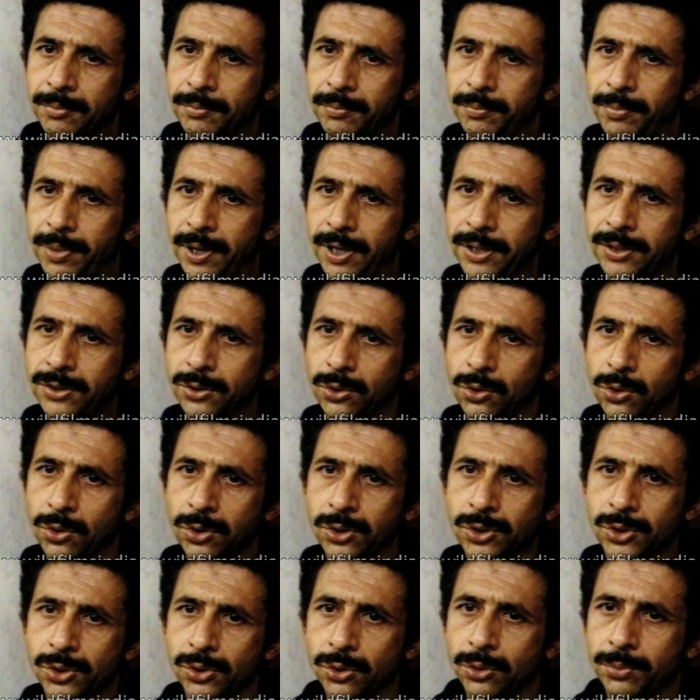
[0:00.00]
but
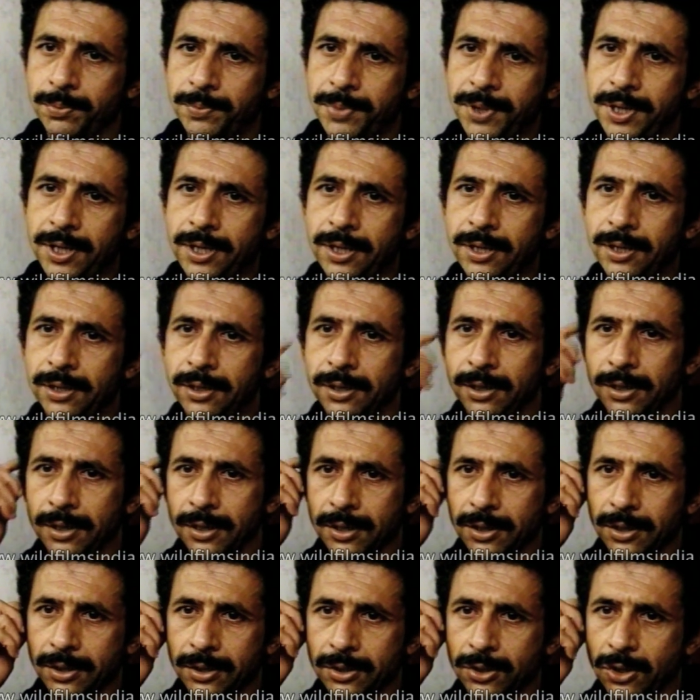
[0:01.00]
also be
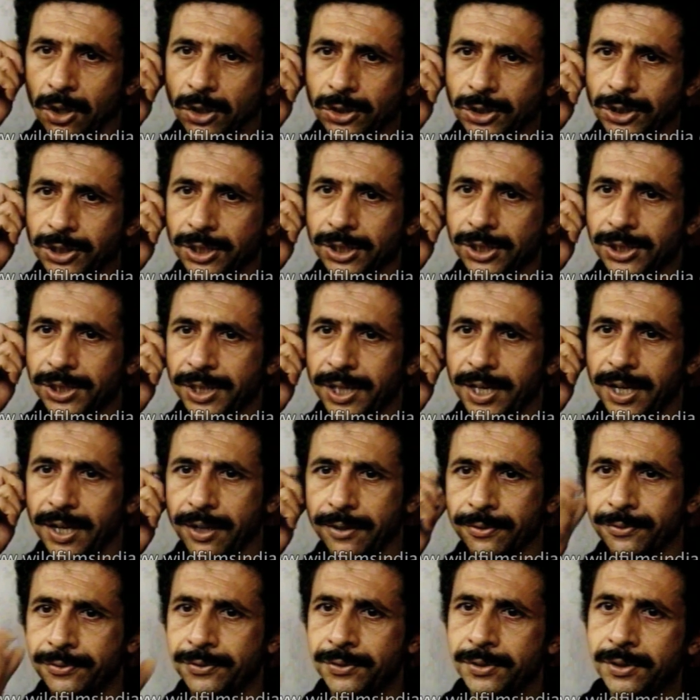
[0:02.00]
conscious
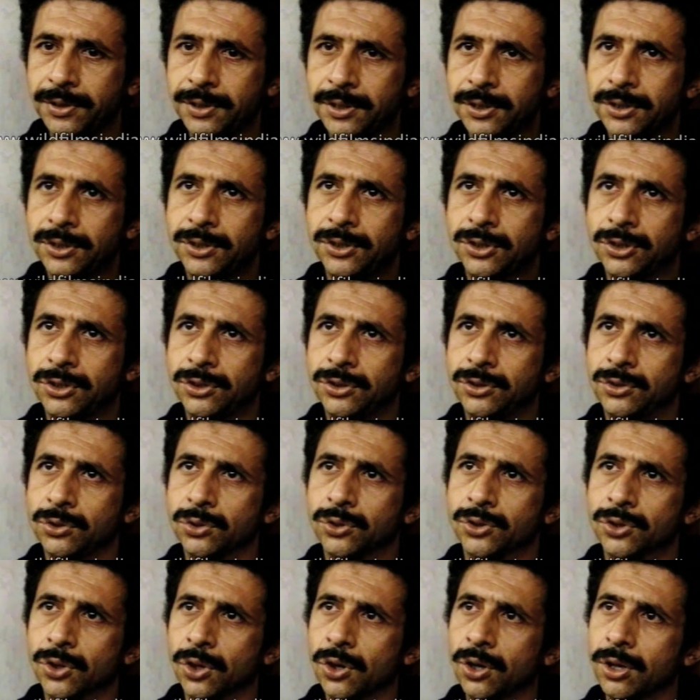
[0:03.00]
enough to
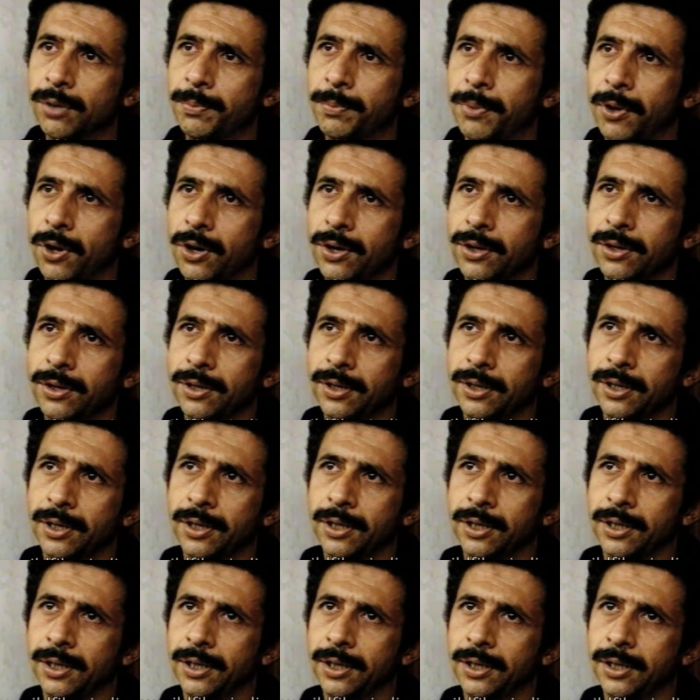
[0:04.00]
draw upon
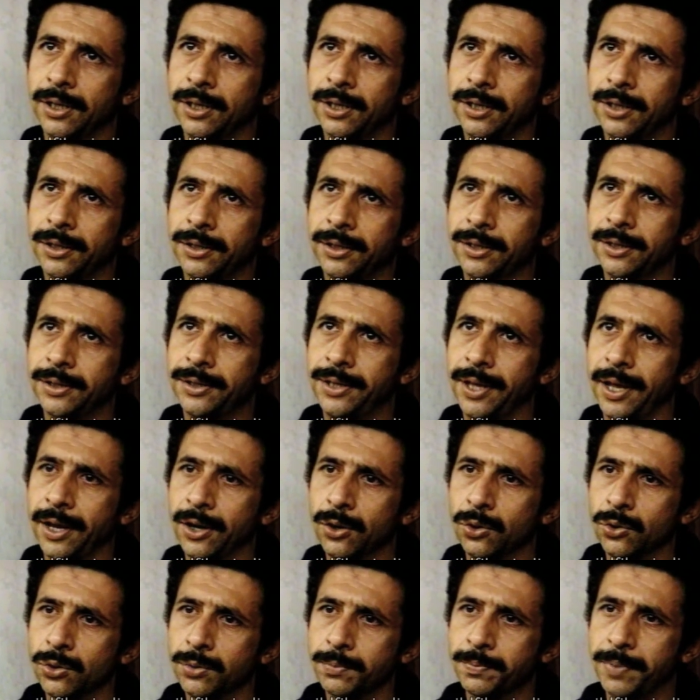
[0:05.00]
their
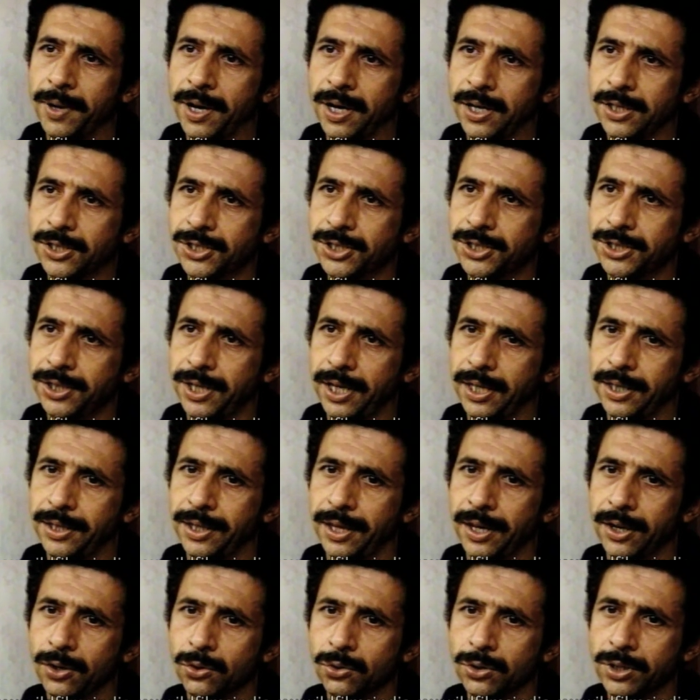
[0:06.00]
own past and
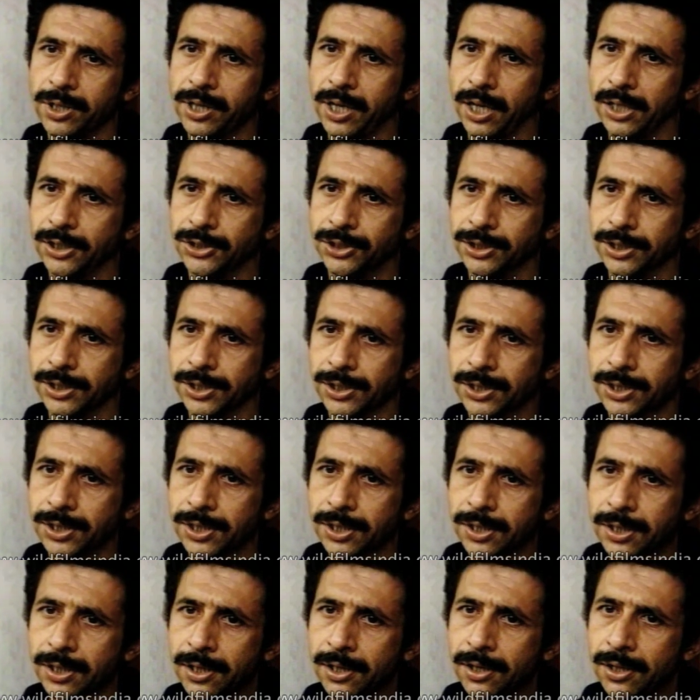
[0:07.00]
their own cultures
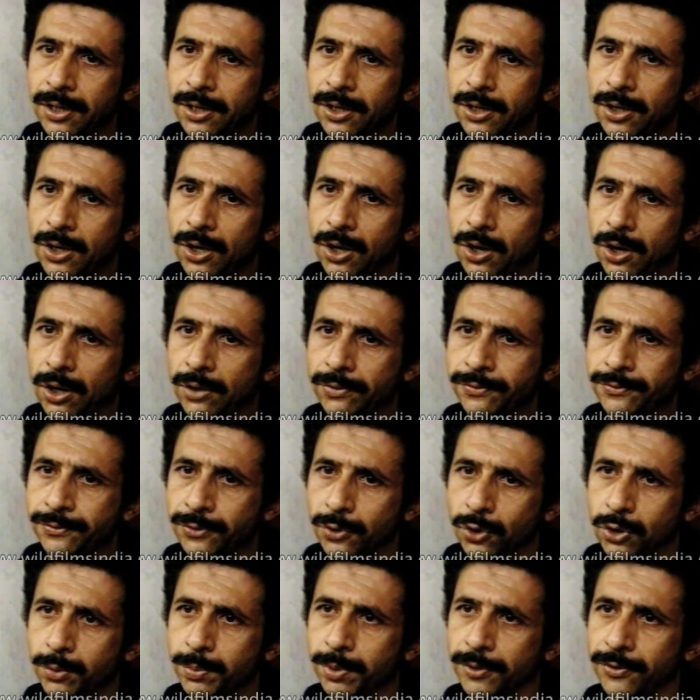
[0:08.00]
of
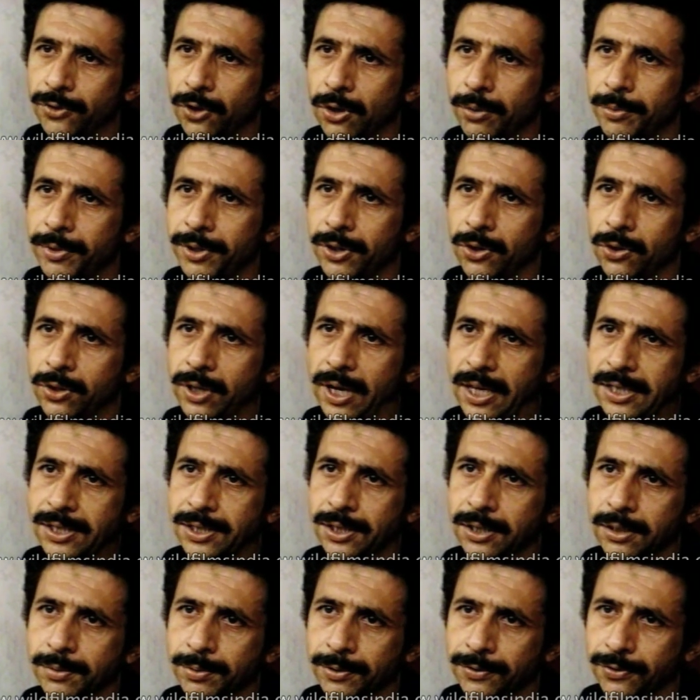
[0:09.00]
folk performing or
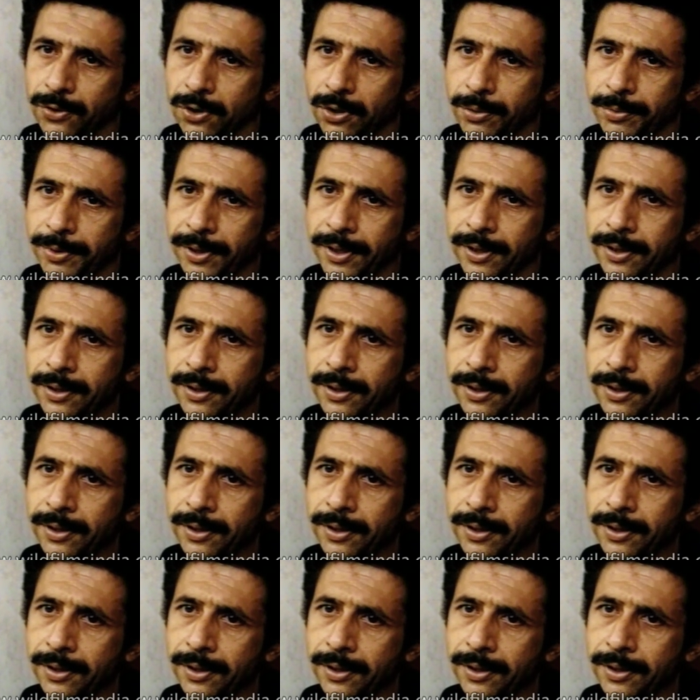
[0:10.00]
classical performing.